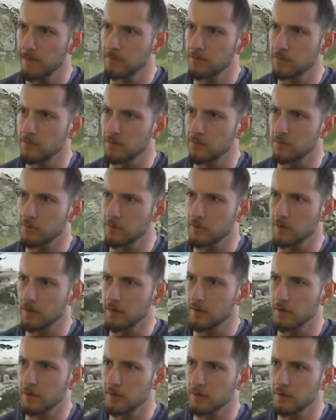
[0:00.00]
This looks like
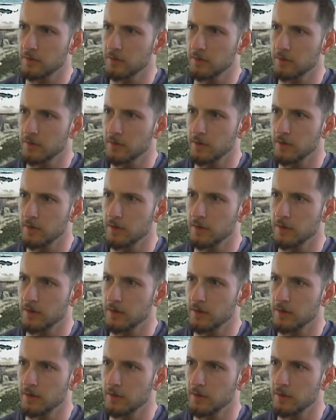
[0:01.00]
a
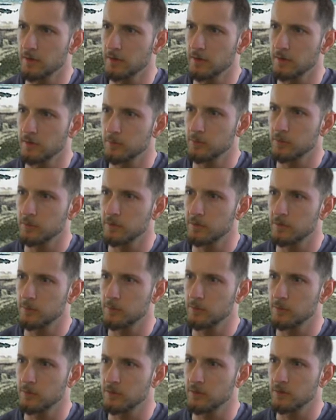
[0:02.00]
pretty
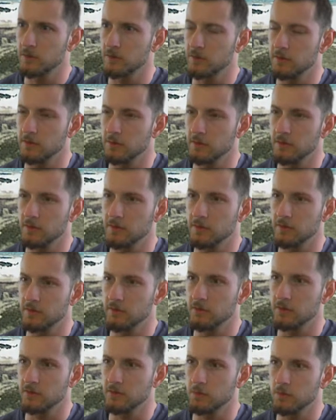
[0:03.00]
smooth continuation
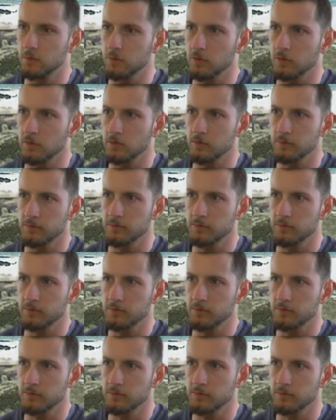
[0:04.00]
of each one